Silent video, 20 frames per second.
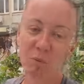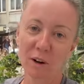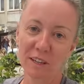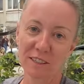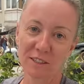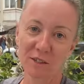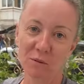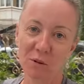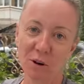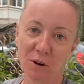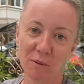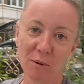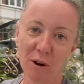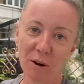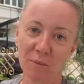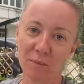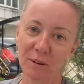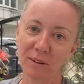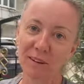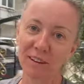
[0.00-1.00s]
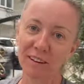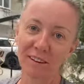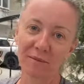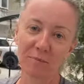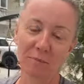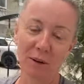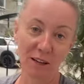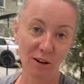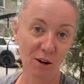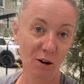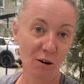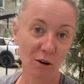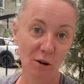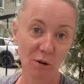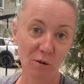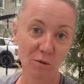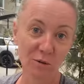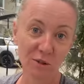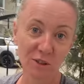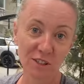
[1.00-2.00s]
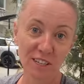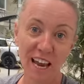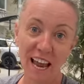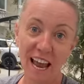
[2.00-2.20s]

went to our apartment, met our host,